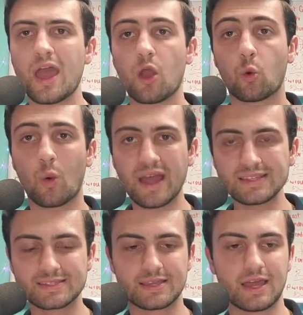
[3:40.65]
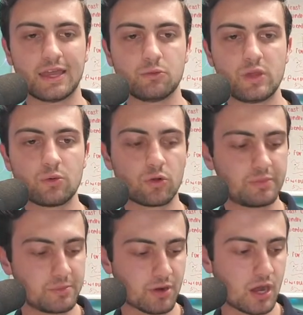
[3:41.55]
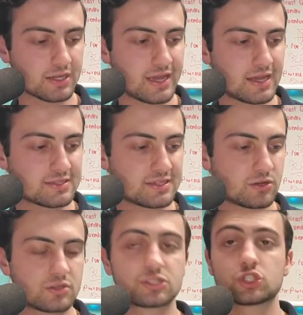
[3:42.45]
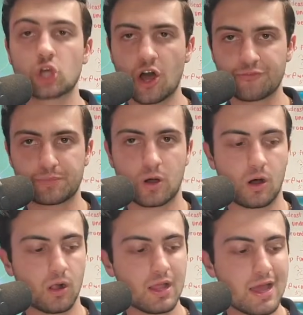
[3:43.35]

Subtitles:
Wednesday, we will be broadcasting softball